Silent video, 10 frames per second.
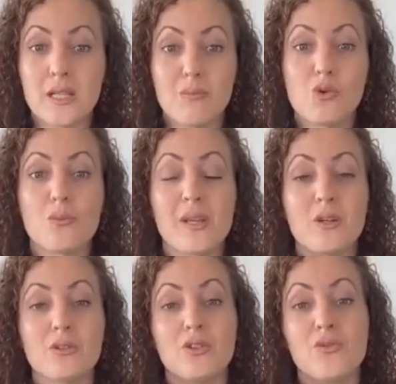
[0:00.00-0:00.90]
in more,
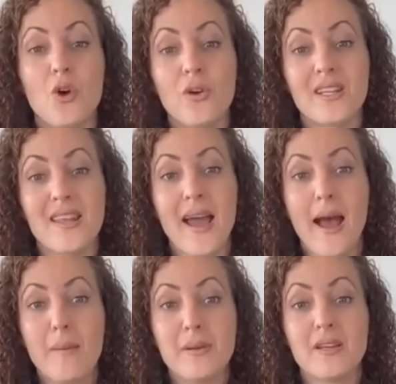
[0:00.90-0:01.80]
because you've got in the
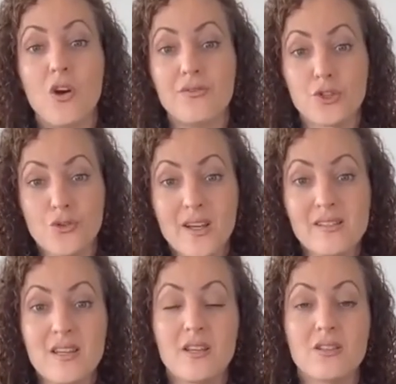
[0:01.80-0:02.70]
habit of
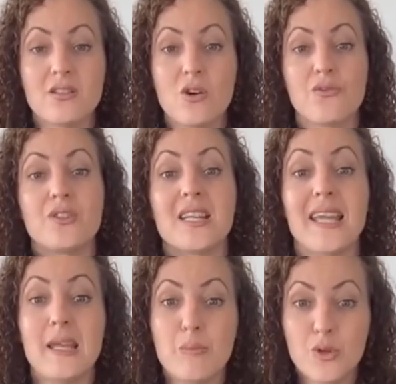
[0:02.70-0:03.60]
trusting yourself to
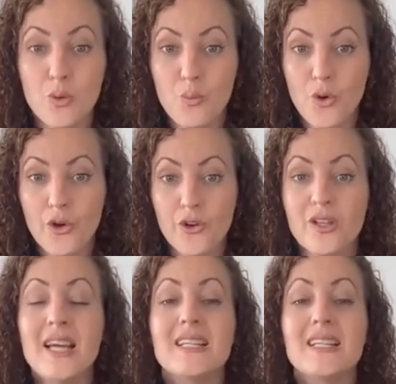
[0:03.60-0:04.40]
keep your word,